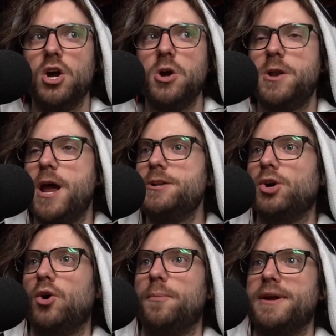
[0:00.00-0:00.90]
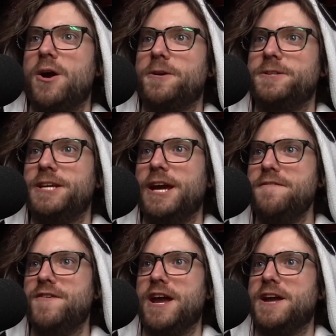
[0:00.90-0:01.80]
they told me on the
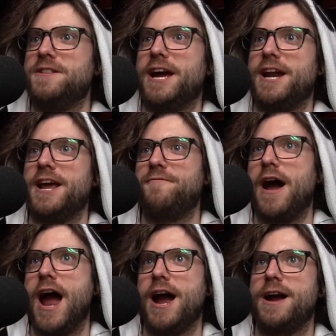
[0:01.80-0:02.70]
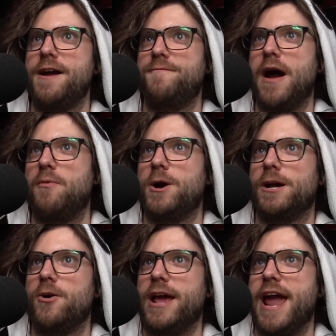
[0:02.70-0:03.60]
TV that if I want to
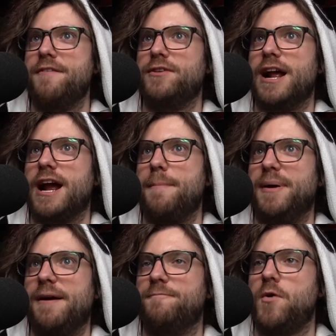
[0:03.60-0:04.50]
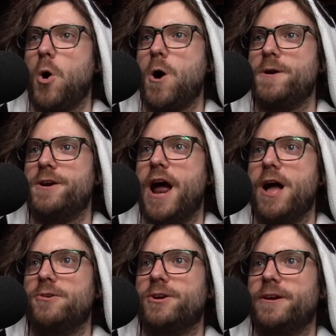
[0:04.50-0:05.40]
go to heaven, I gotta pay them
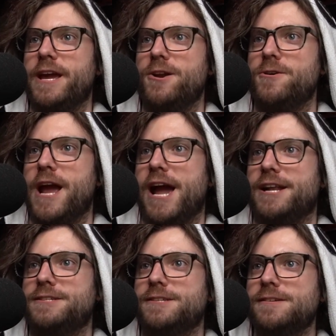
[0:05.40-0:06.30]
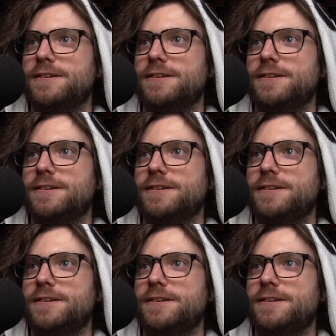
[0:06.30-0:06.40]
$400 on the internet.